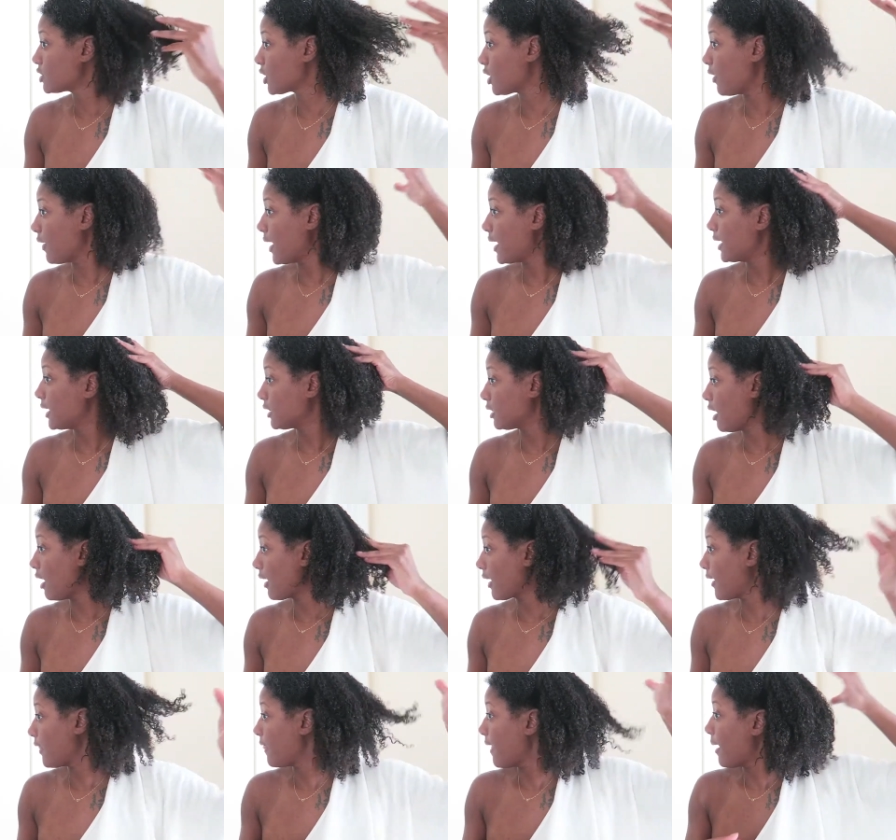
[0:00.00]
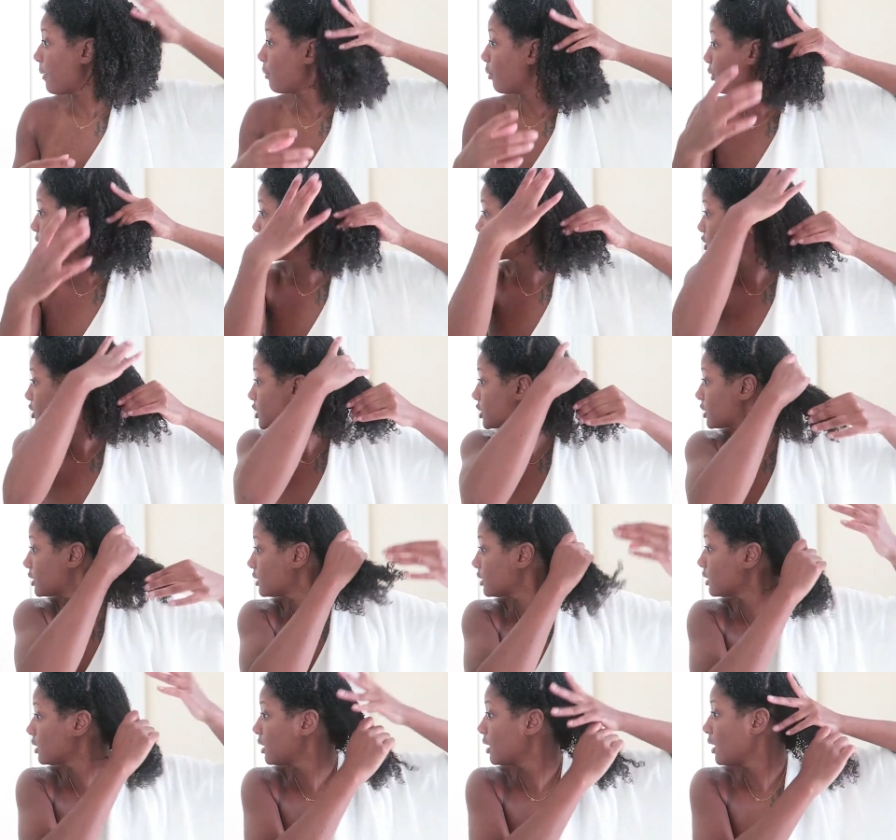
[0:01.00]
to go ahead and lock in that
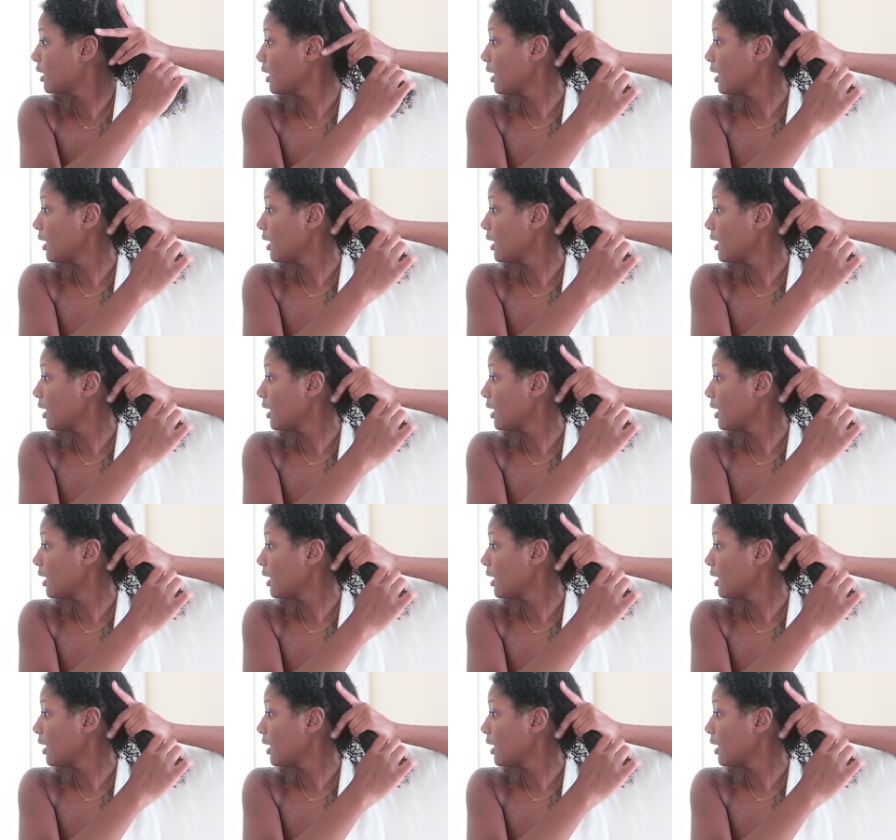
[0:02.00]
moisture.